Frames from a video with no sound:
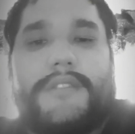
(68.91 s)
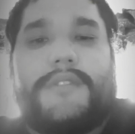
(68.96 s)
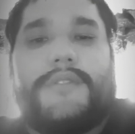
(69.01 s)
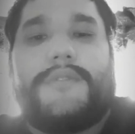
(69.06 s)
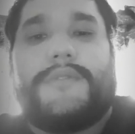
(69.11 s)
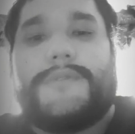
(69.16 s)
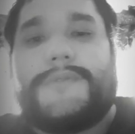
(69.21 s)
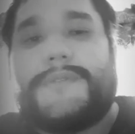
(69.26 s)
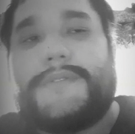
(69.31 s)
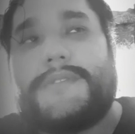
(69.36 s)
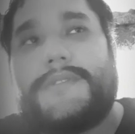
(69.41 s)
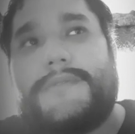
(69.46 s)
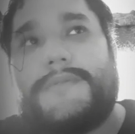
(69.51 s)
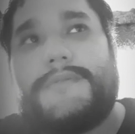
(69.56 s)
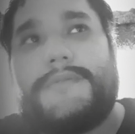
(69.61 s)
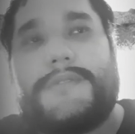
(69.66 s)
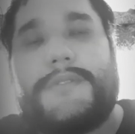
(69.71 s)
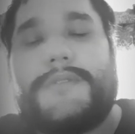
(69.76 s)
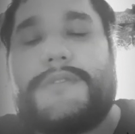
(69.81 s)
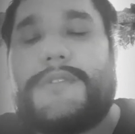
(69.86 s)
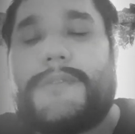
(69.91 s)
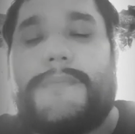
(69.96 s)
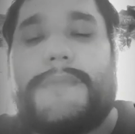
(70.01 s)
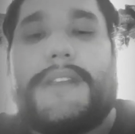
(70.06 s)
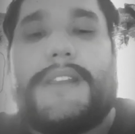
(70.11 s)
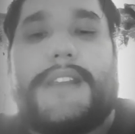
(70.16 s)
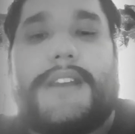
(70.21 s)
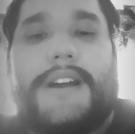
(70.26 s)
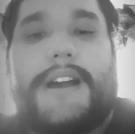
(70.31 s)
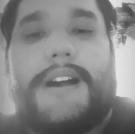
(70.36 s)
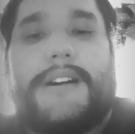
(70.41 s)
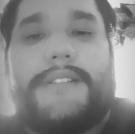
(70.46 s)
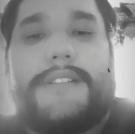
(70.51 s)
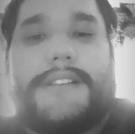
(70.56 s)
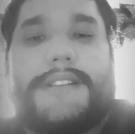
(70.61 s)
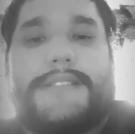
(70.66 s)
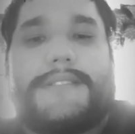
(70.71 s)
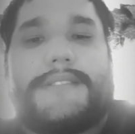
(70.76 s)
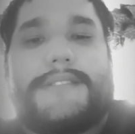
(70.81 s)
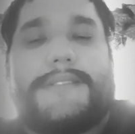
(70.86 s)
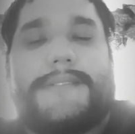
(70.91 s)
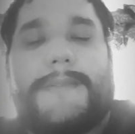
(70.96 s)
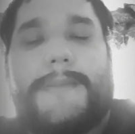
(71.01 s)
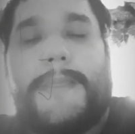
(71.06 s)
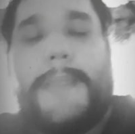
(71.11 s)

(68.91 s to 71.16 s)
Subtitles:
those social media outlets.